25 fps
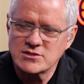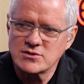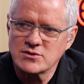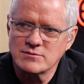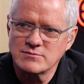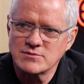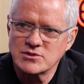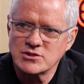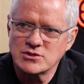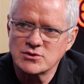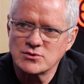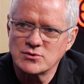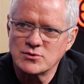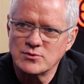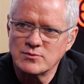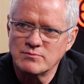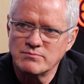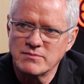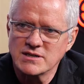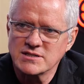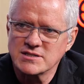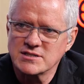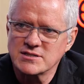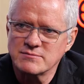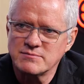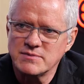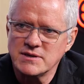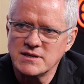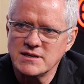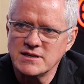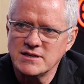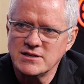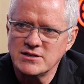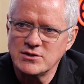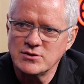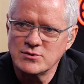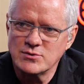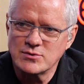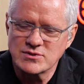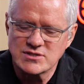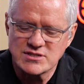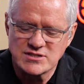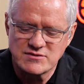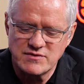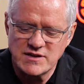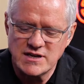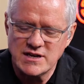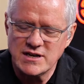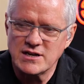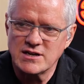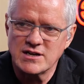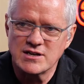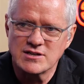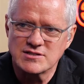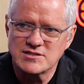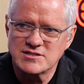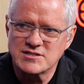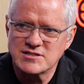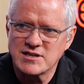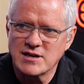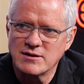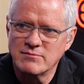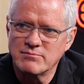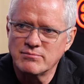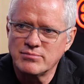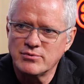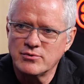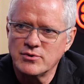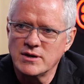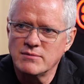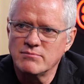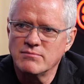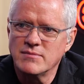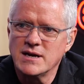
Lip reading: I'm sure, must have been in your sphere at some point.